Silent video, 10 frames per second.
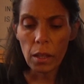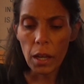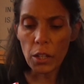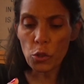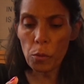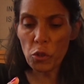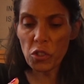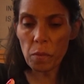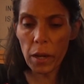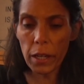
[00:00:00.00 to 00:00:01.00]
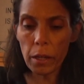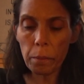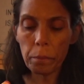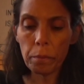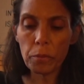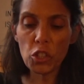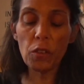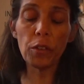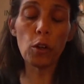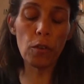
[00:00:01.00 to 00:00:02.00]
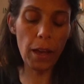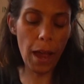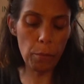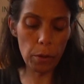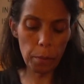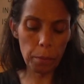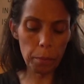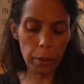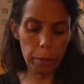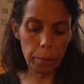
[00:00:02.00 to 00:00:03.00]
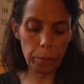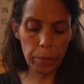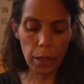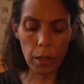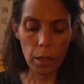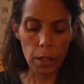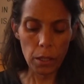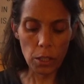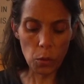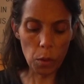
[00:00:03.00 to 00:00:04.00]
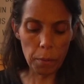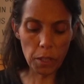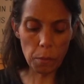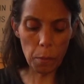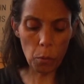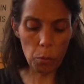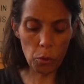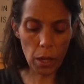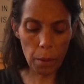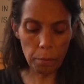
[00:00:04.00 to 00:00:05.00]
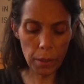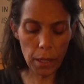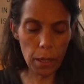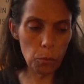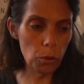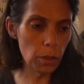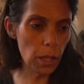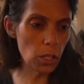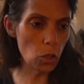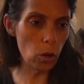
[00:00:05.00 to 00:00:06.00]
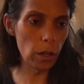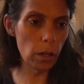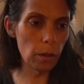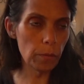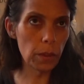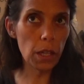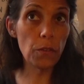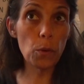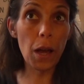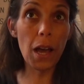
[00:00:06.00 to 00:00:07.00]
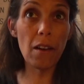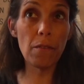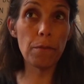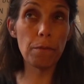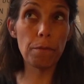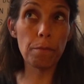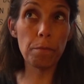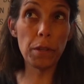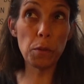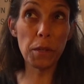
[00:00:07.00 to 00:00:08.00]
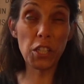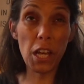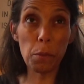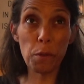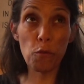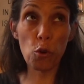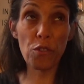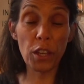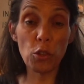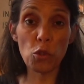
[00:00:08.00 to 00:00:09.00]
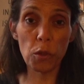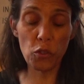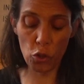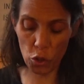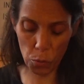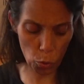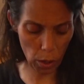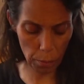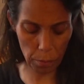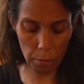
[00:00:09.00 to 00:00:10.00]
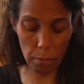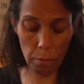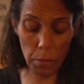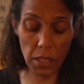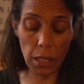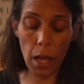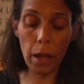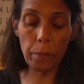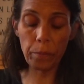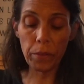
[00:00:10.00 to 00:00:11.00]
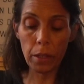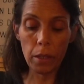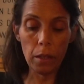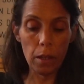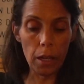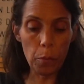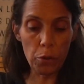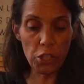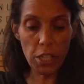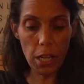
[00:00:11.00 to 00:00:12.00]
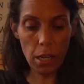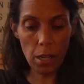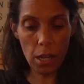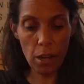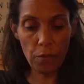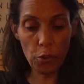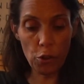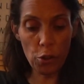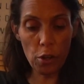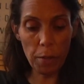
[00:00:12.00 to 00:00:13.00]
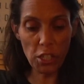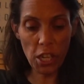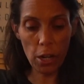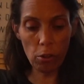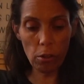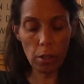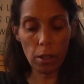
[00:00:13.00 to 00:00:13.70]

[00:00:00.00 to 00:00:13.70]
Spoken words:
I do most of my shuffling off camera, but just want to mix them up one more time and then we'll get started. If you have been to my channel before, thank you so much for your support. It means a lot. I appreciate it. And if you're new to my channel,